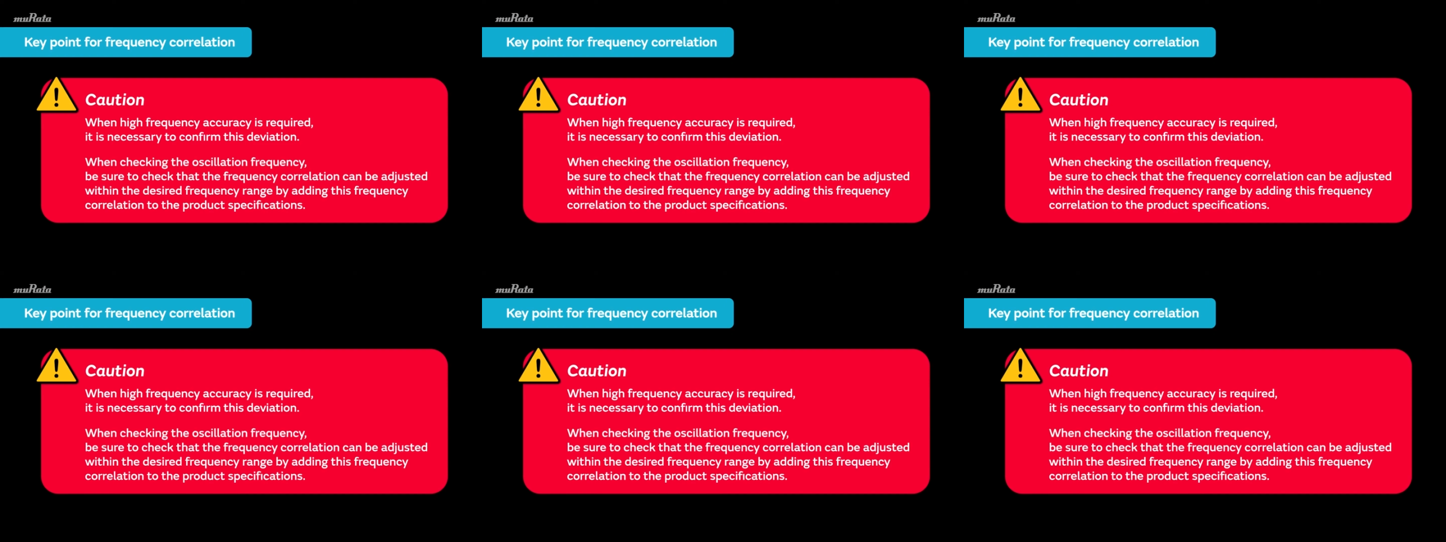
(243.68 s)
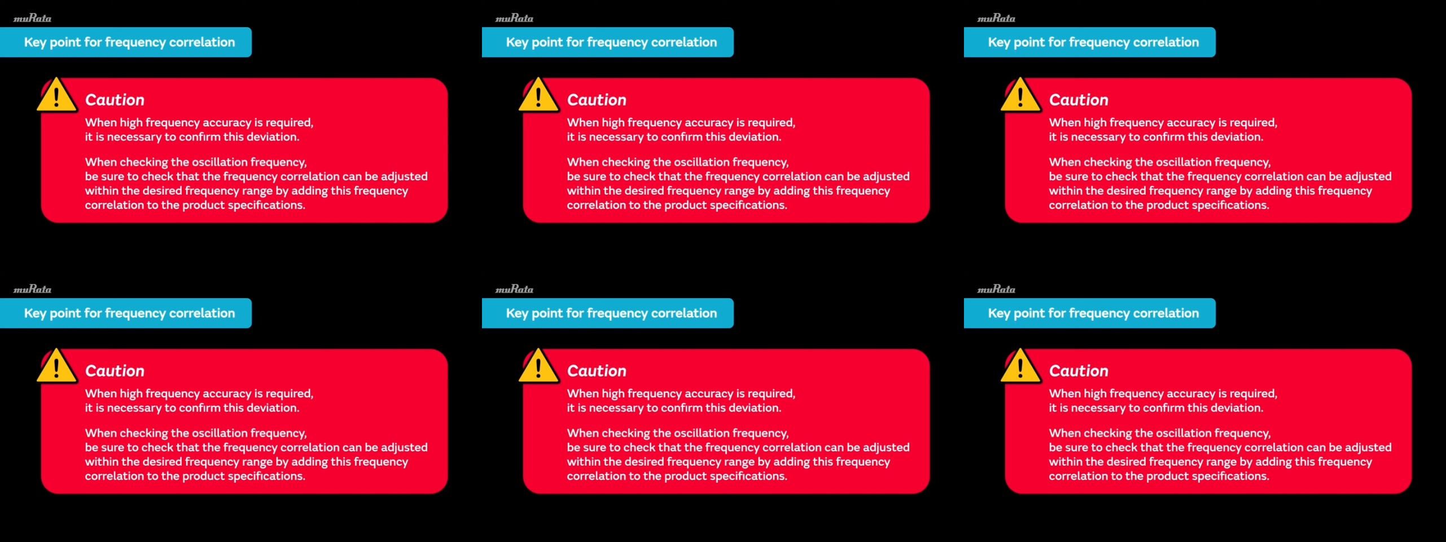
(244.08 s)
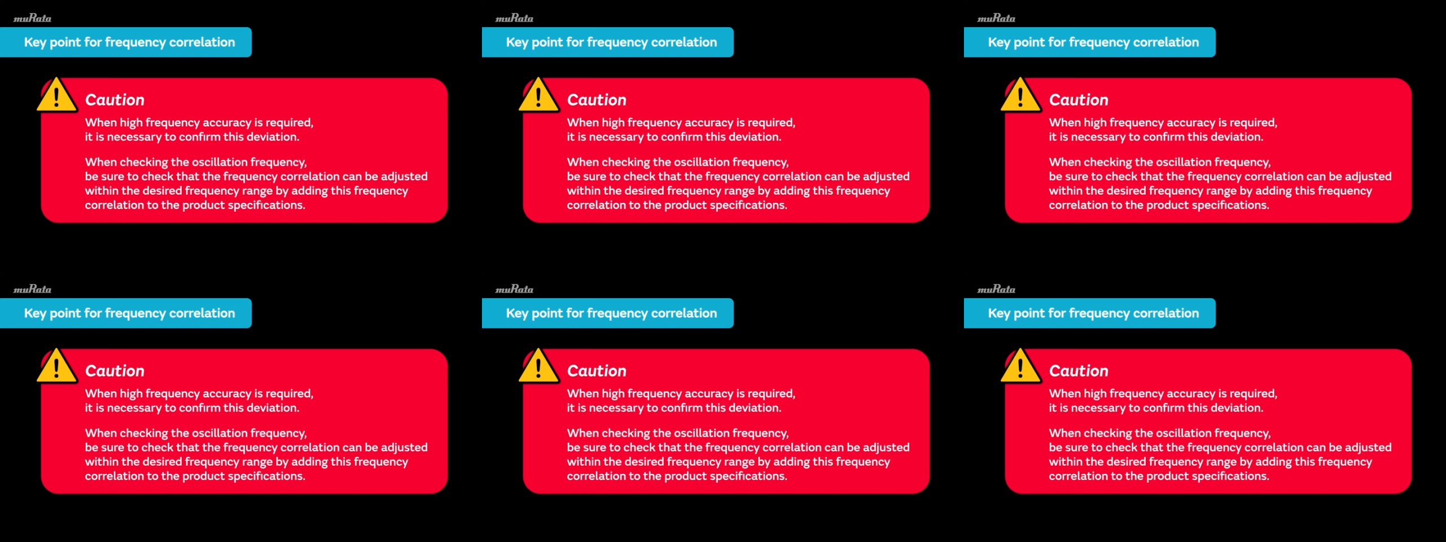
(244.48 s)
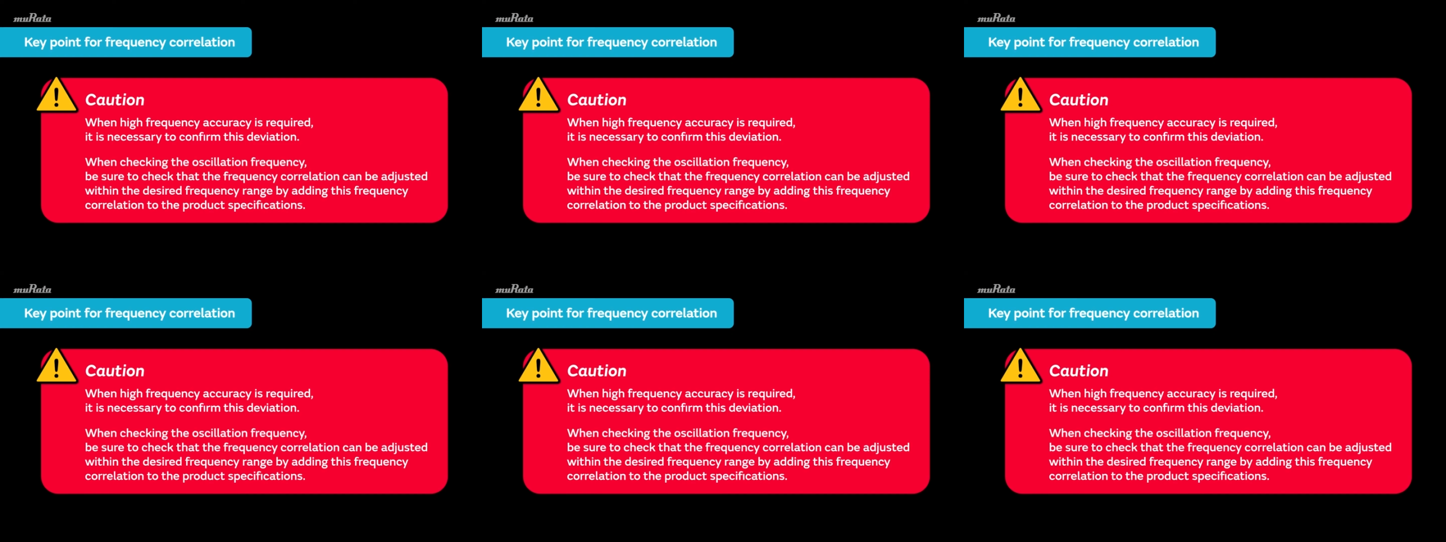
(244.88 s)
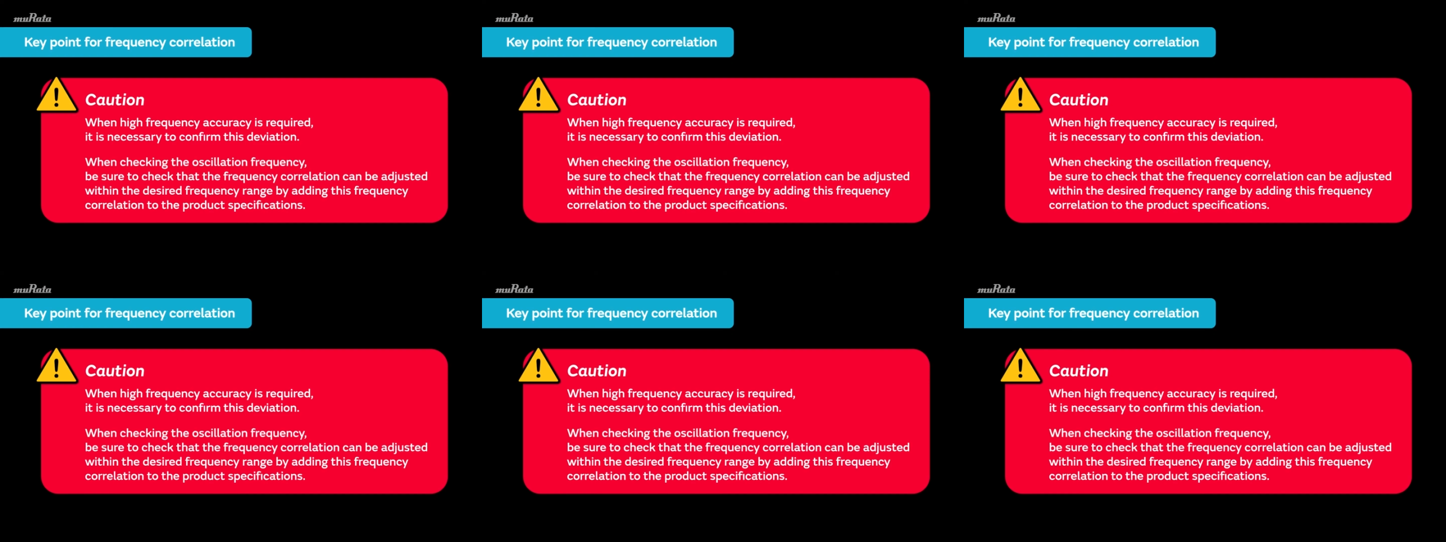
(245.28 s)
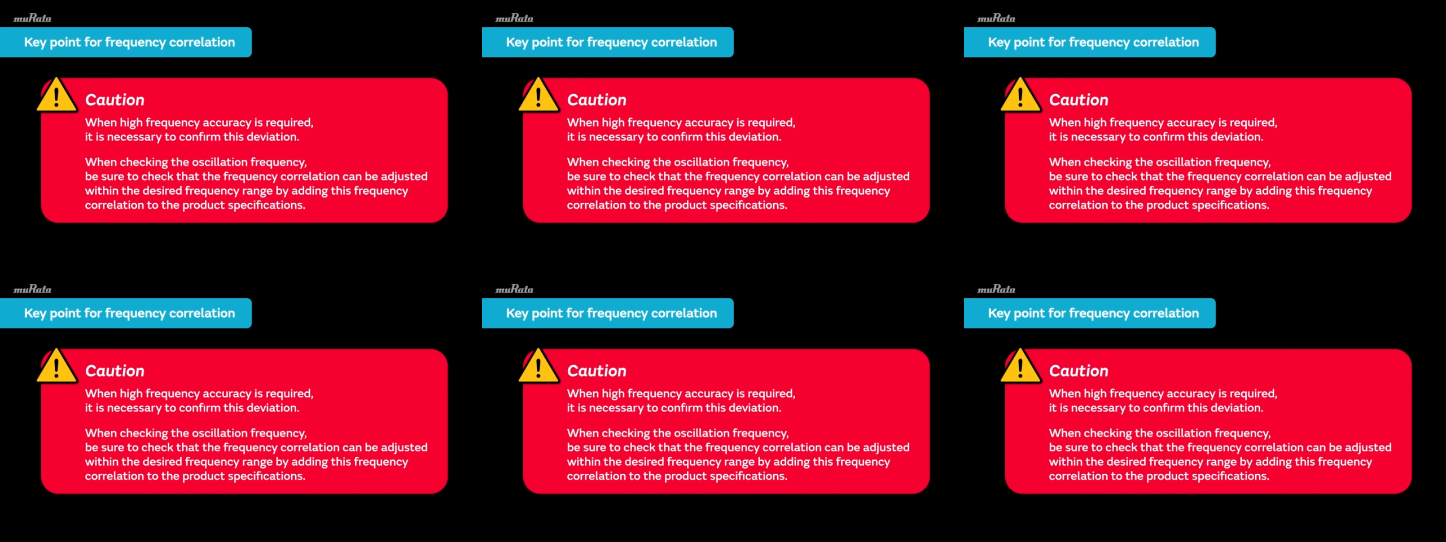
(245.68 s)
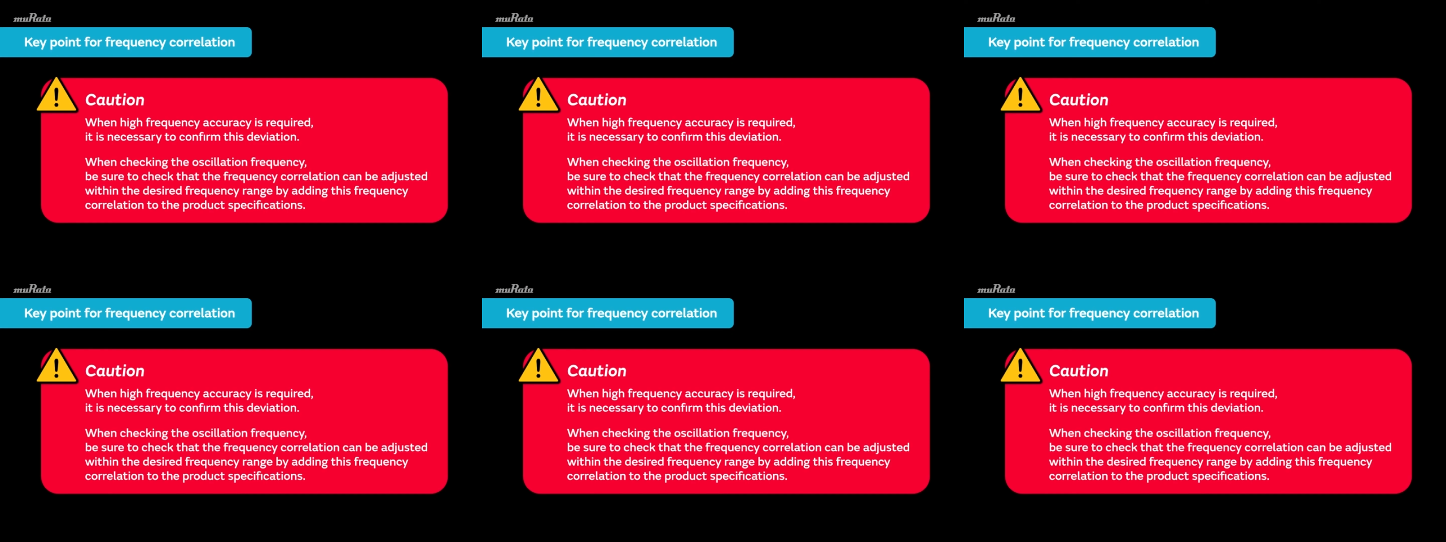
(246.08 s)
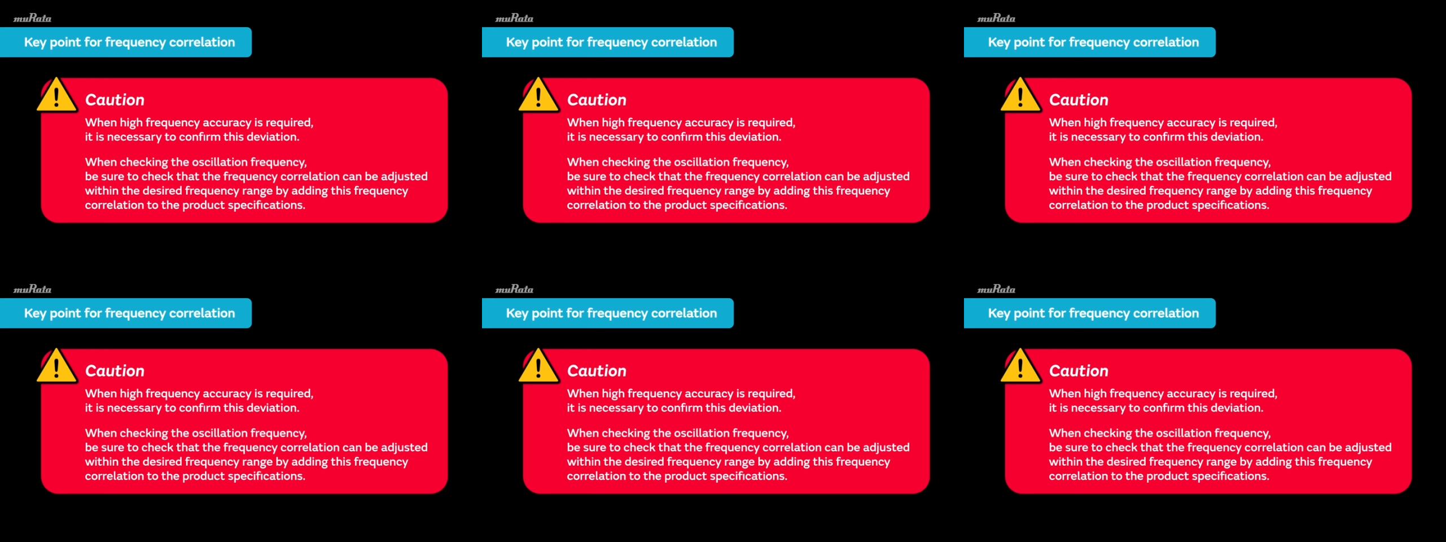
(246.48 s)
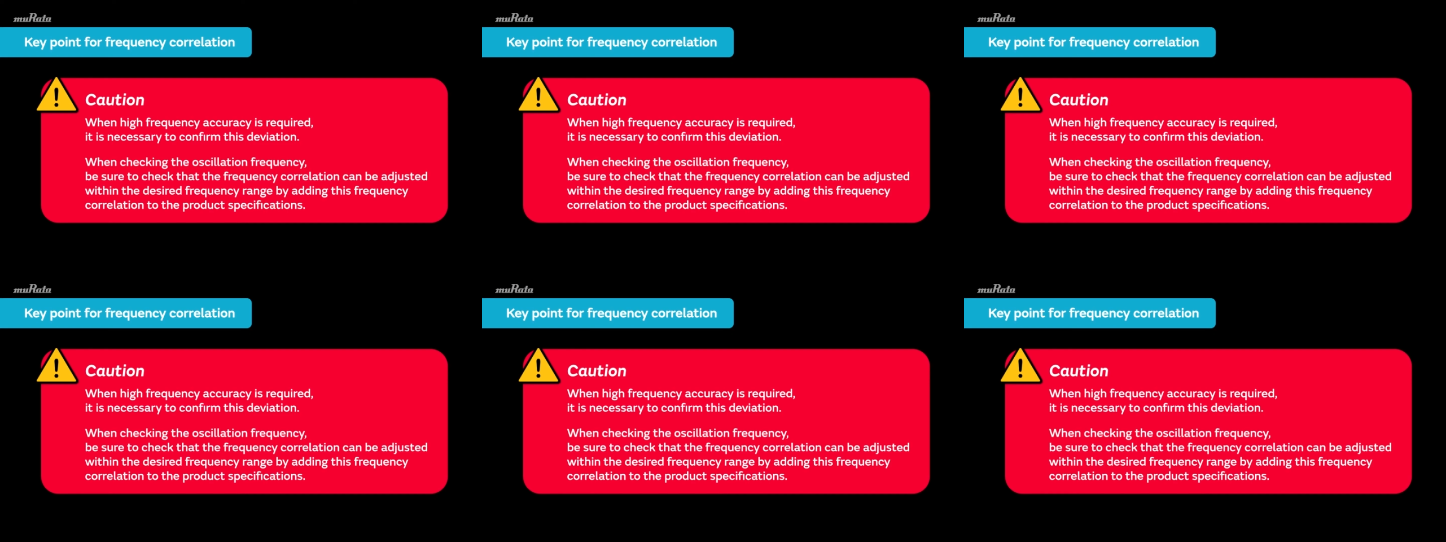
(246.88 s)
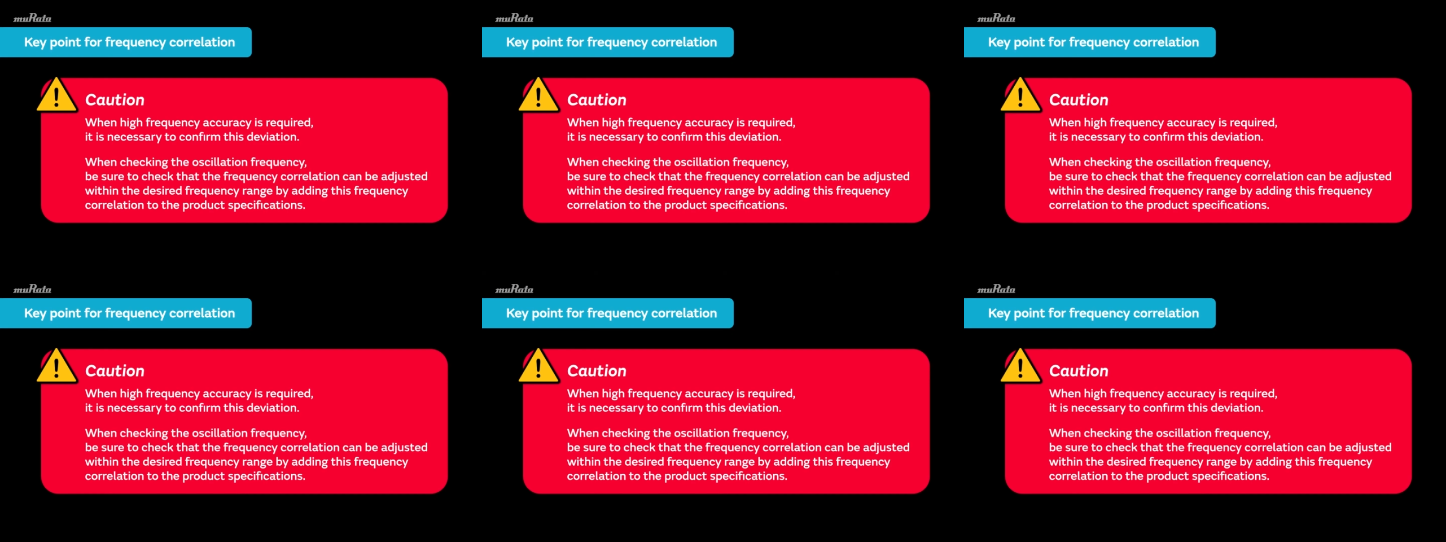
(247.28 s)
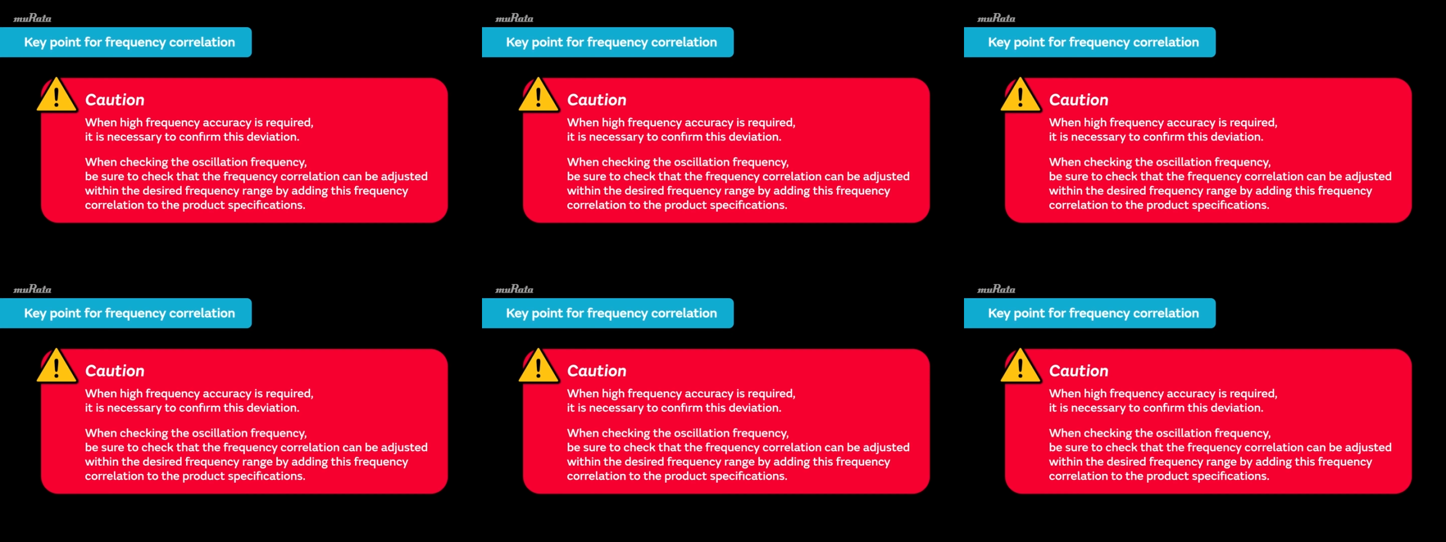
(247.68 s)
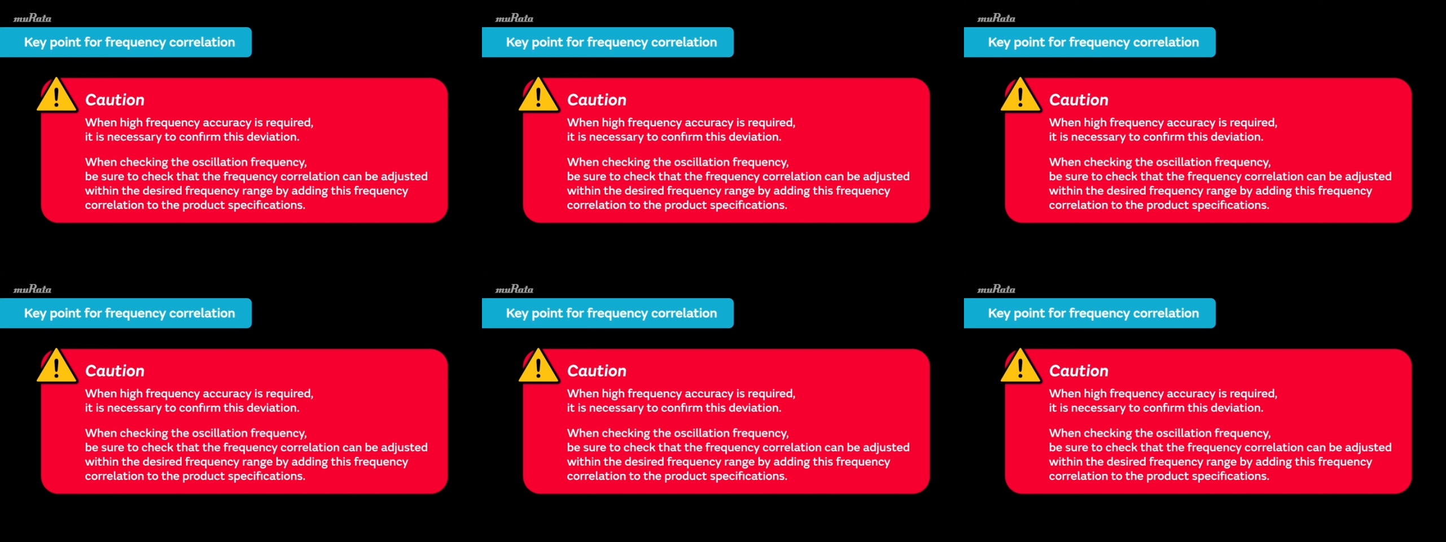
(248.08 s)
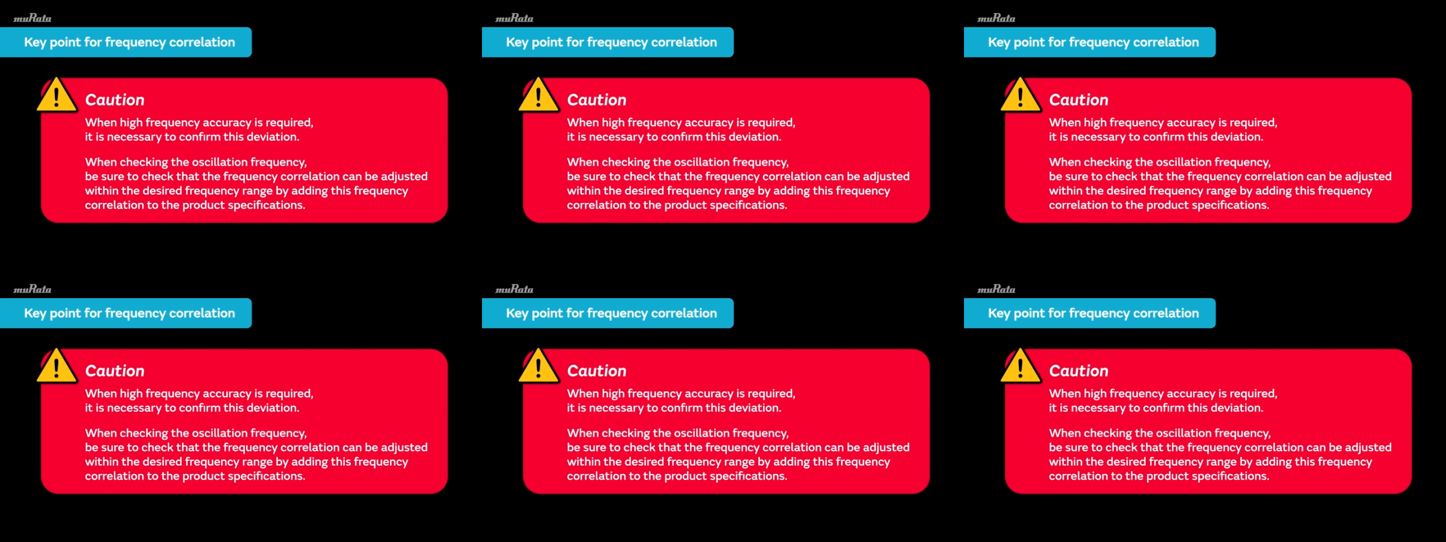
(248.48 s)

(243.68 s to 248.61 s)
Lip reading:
No face is visible, so there are no lips to read.